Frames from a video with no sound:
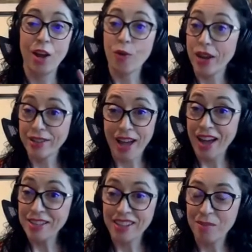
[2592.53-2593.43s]
Great
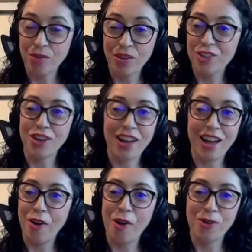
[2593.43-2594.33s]
ice cream, great
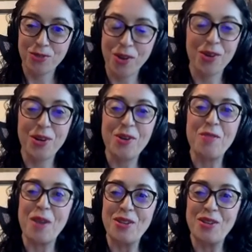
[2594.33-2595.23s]
gelato. I strongly
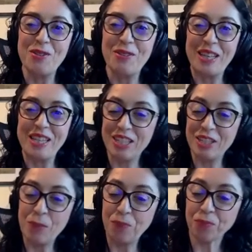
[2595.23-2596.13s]
recommend you to visit.